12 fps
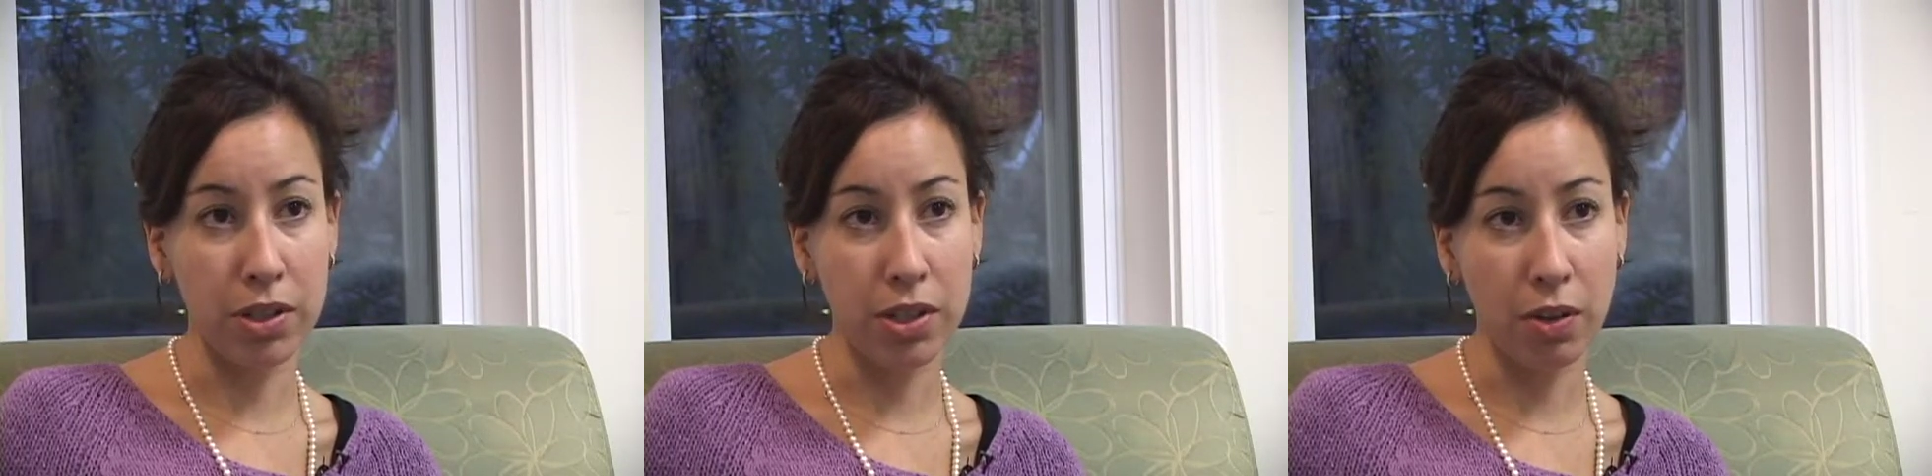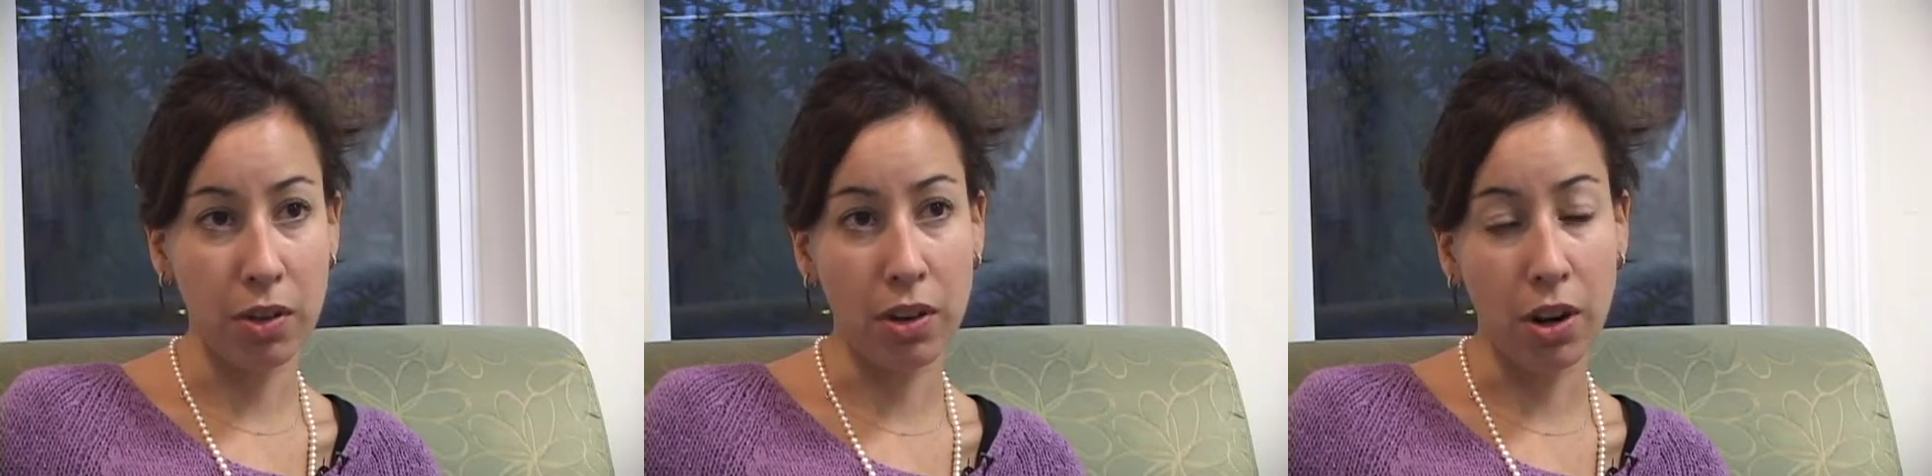
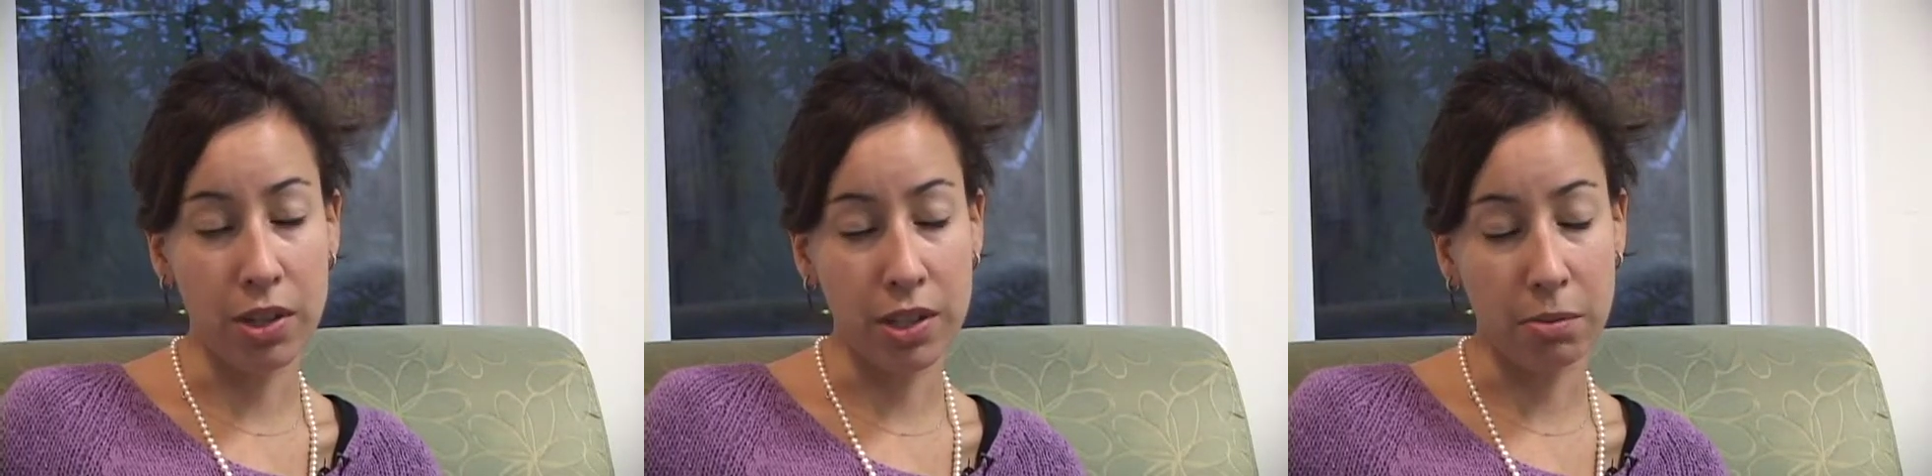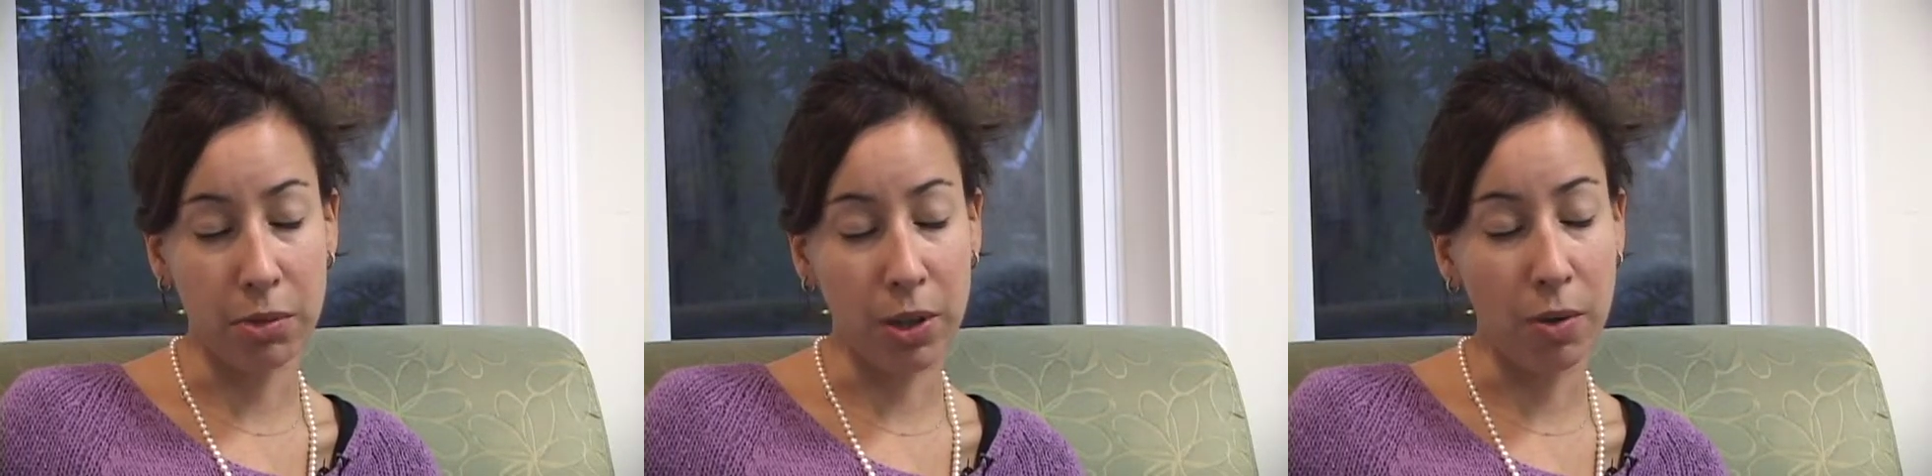So there are
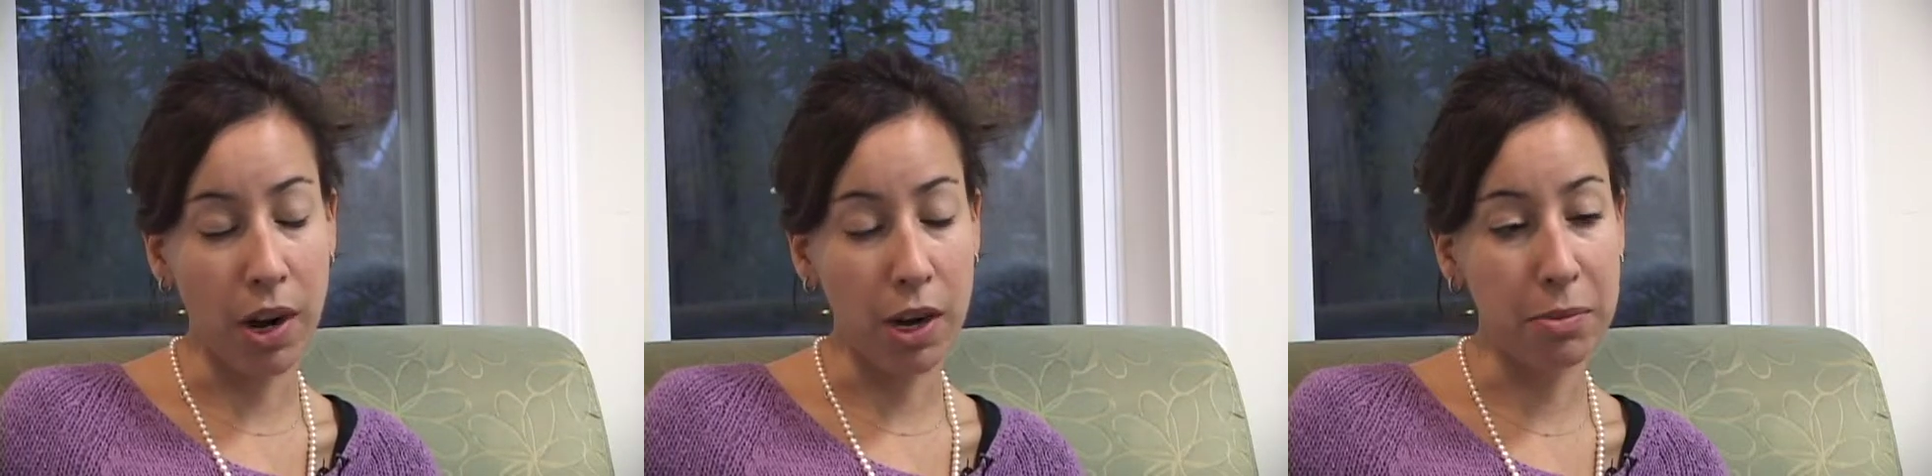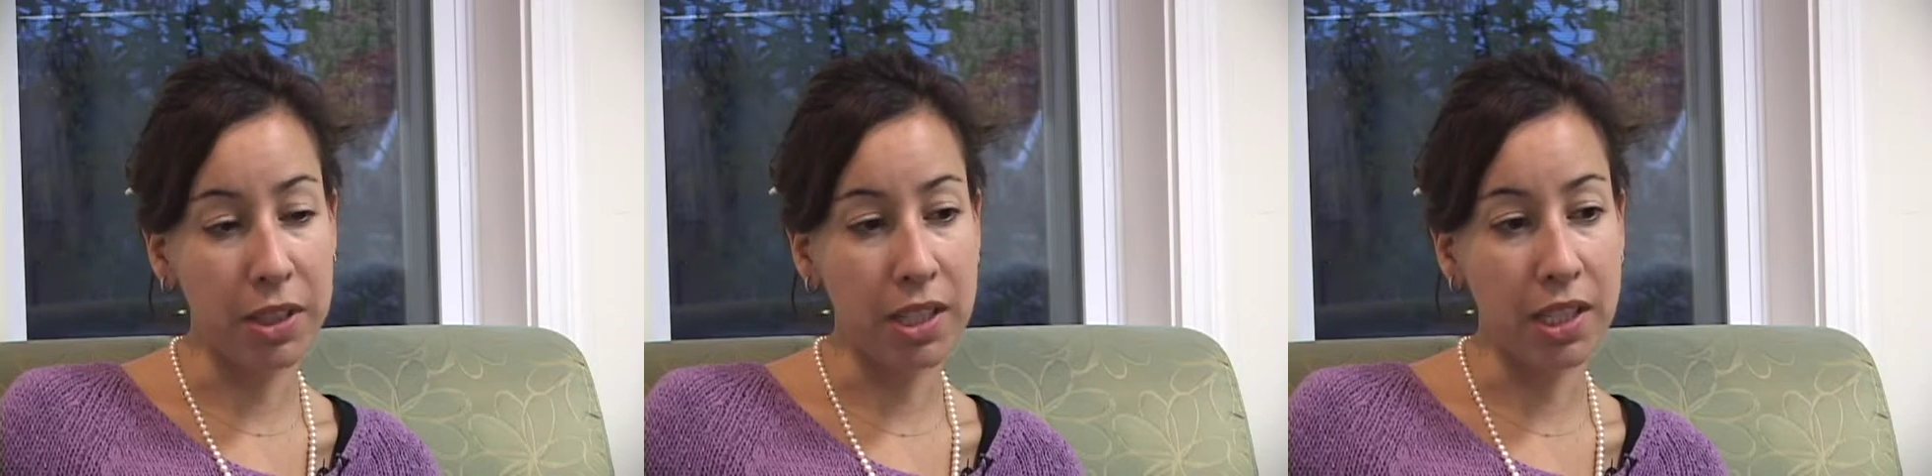some
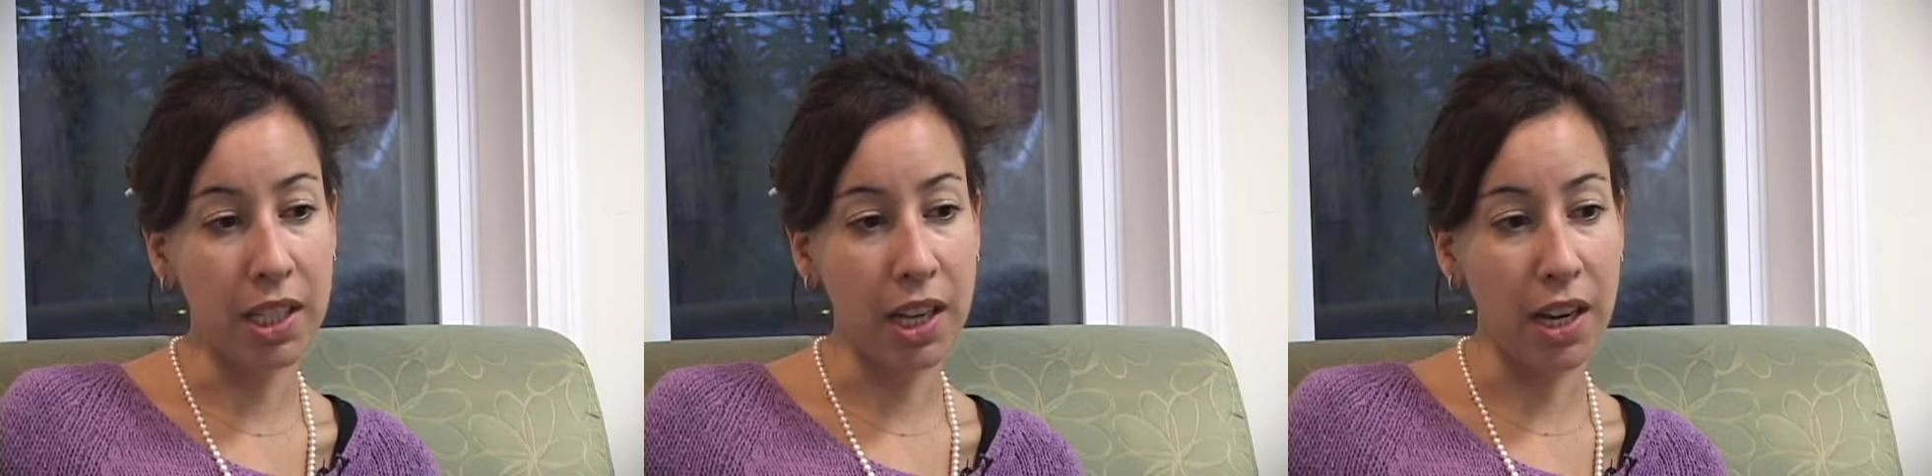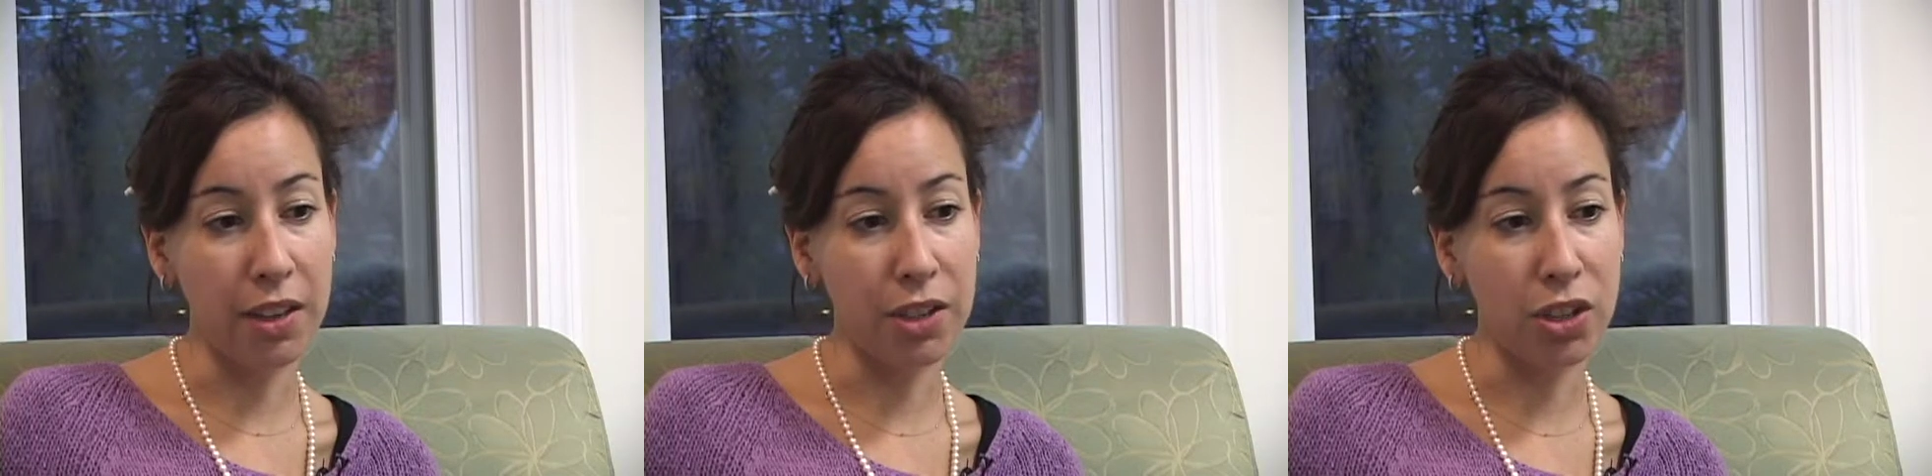requirements to
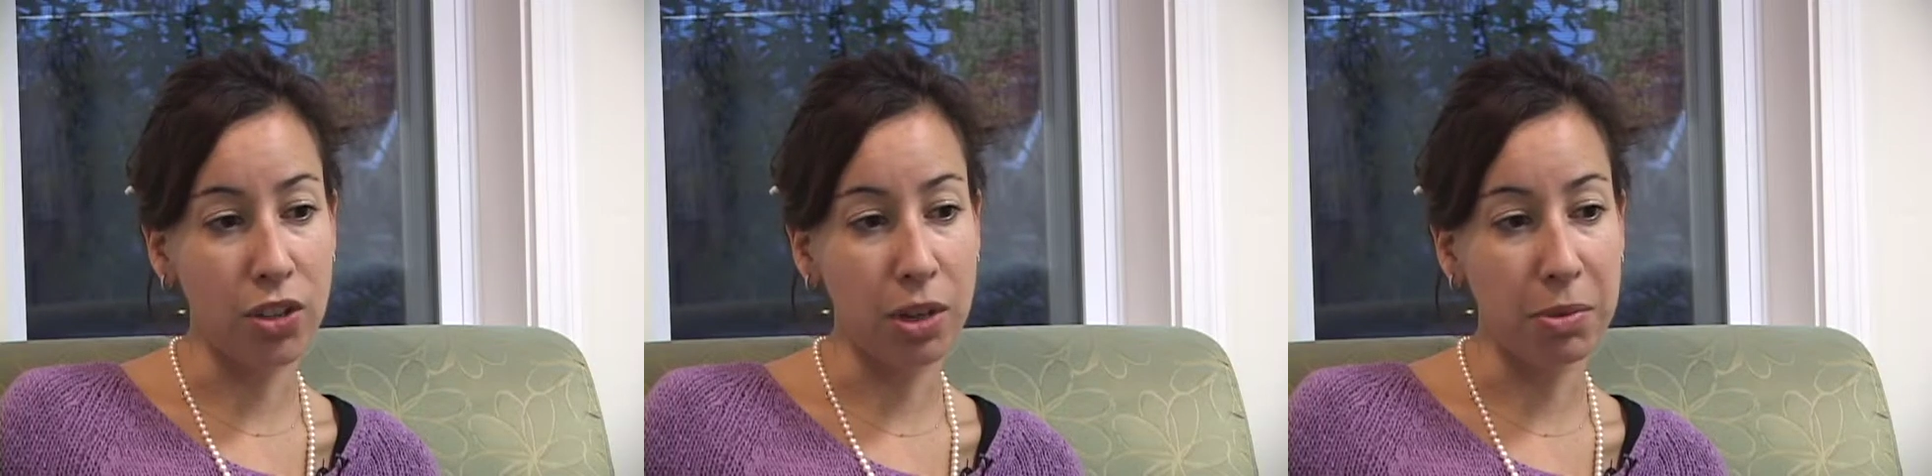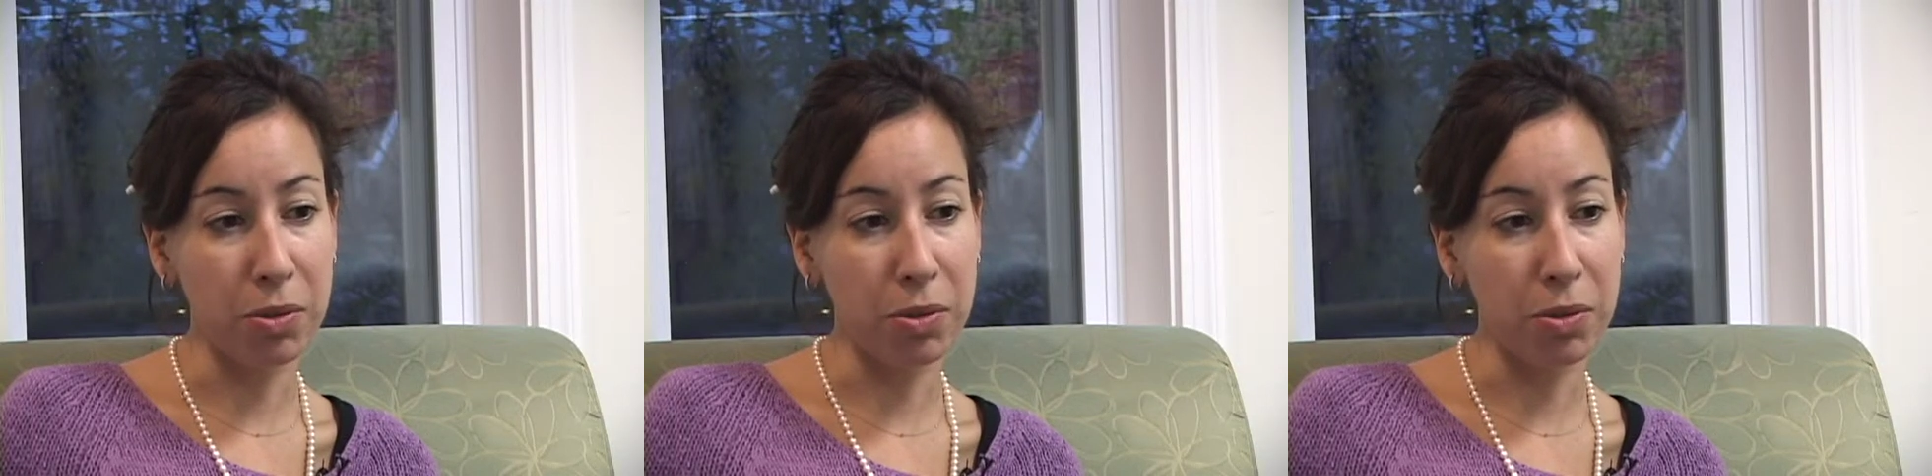get on this trip,